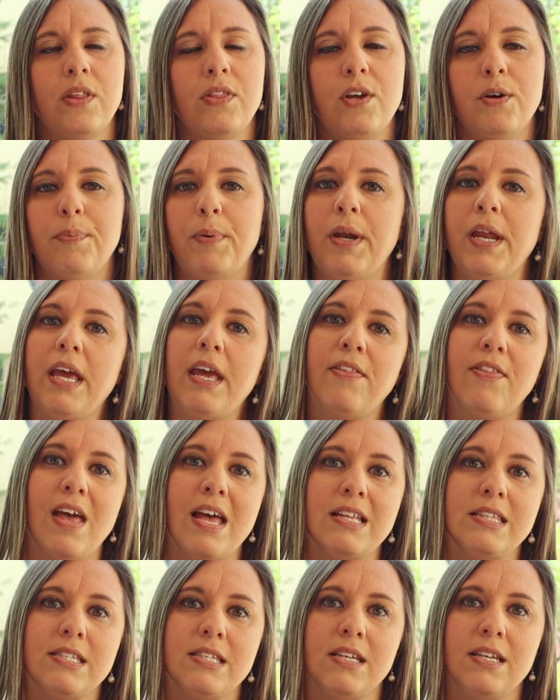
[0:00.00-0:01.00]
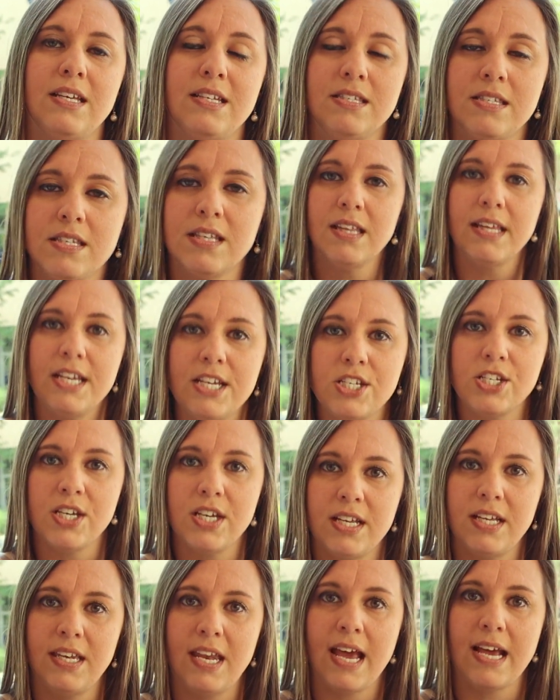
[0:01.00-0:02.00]
they're putting in the
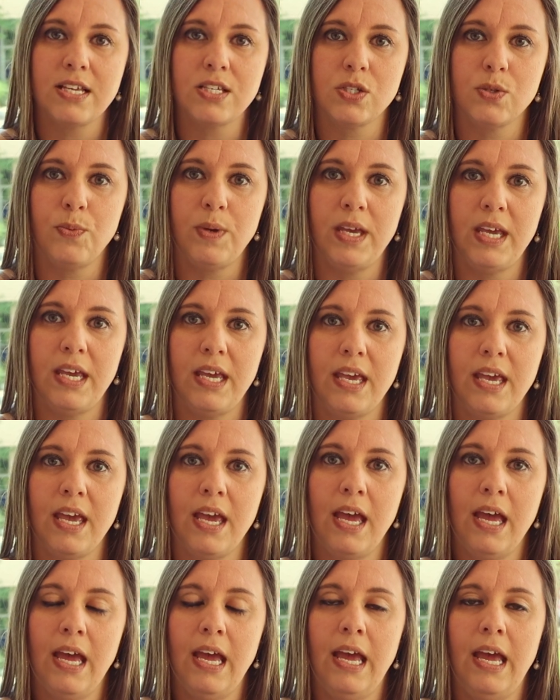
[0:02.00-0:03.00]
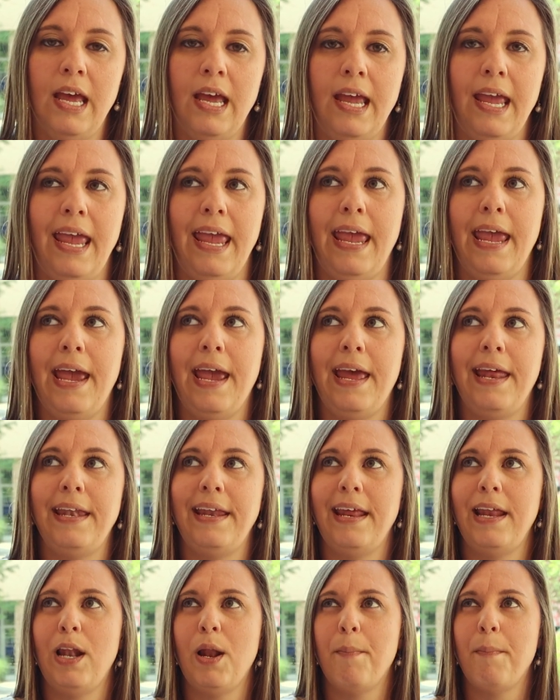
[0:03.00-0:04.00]
insulation next week. And
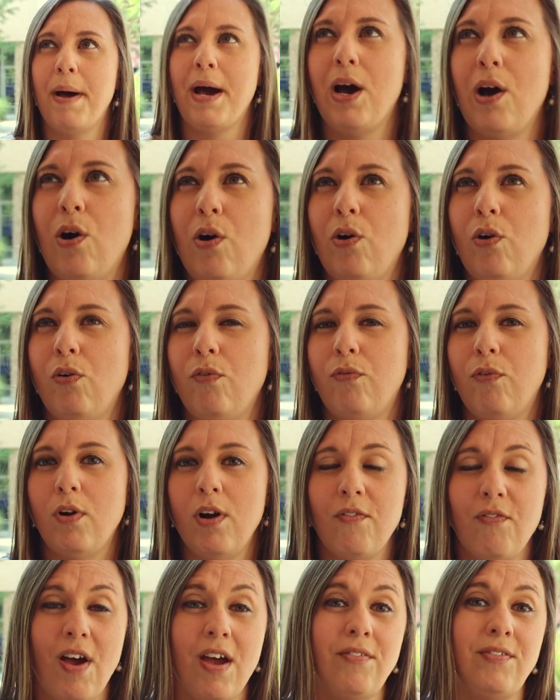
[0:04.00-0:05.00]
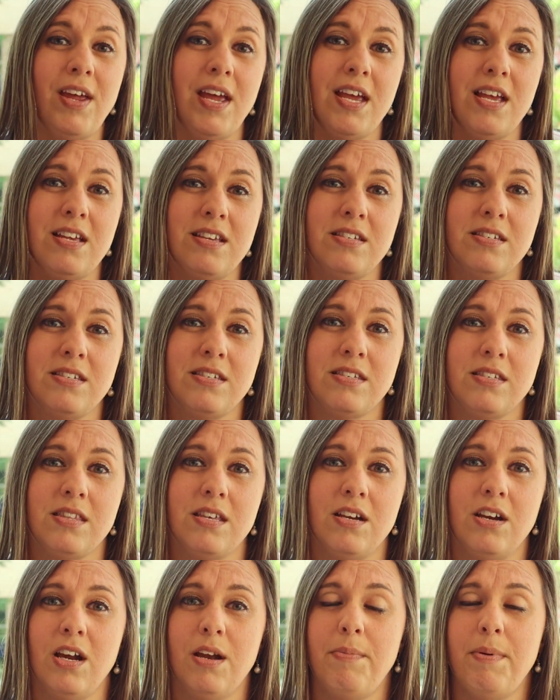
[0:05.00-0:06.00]
in about forty-five days,
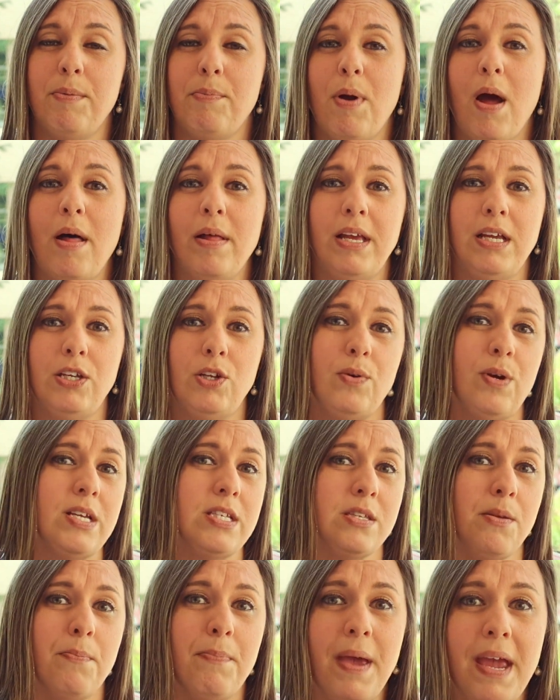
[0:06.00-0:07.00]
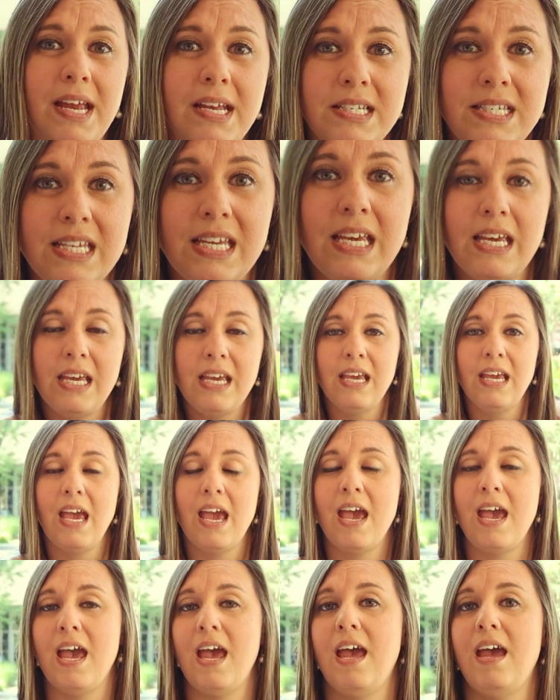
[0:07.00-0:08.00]
they're going to be probably doing some painting
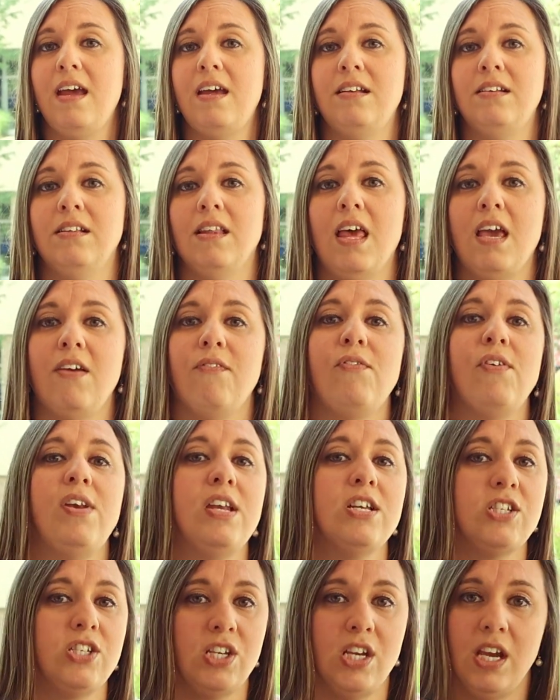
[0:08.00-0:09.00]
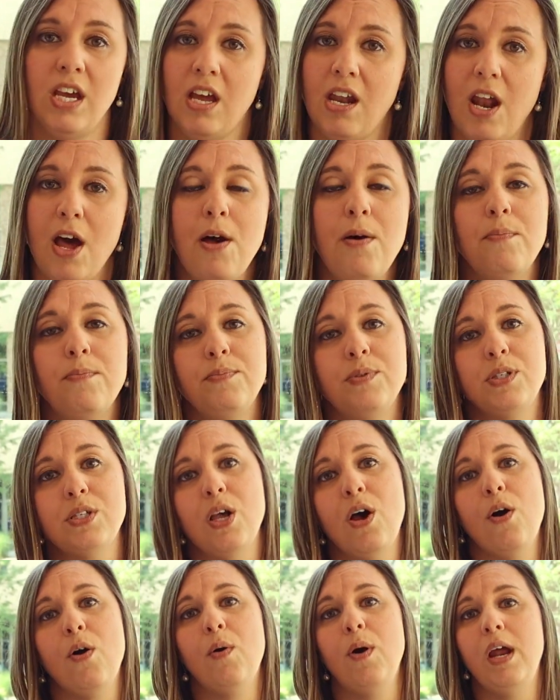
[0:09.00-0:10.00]
and like finishing it up.
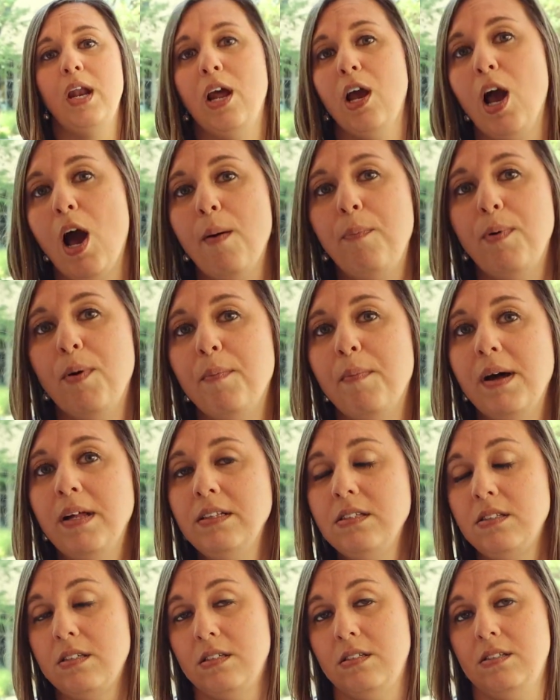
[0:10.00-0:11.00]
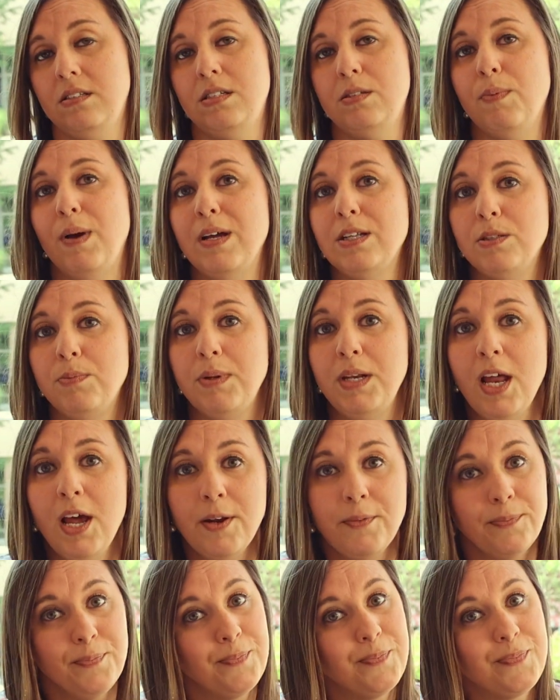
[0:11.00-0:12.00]
So in a couple months, it's about to be
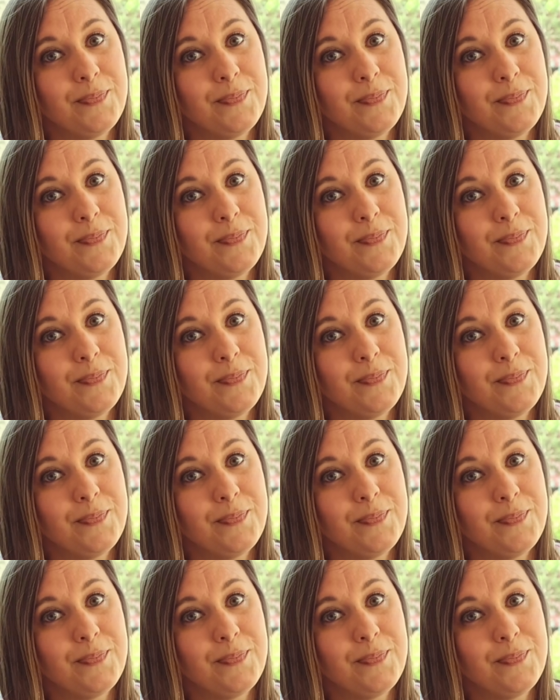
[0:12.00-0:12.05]
done.